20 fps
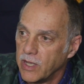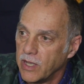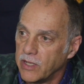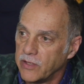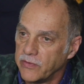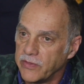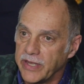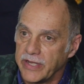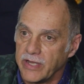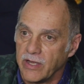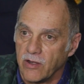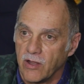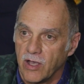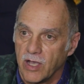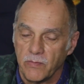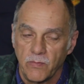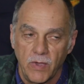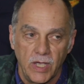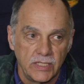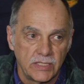that a
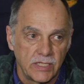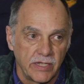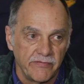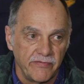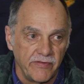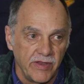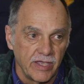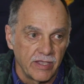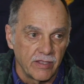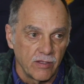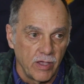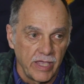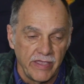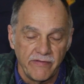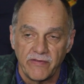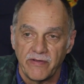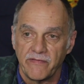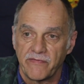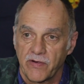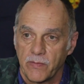line may have leaked
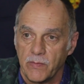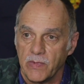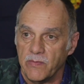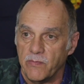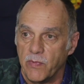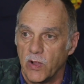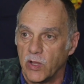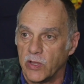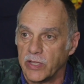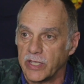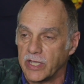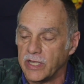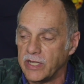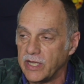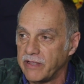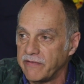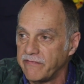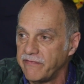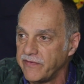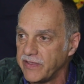even from a building and then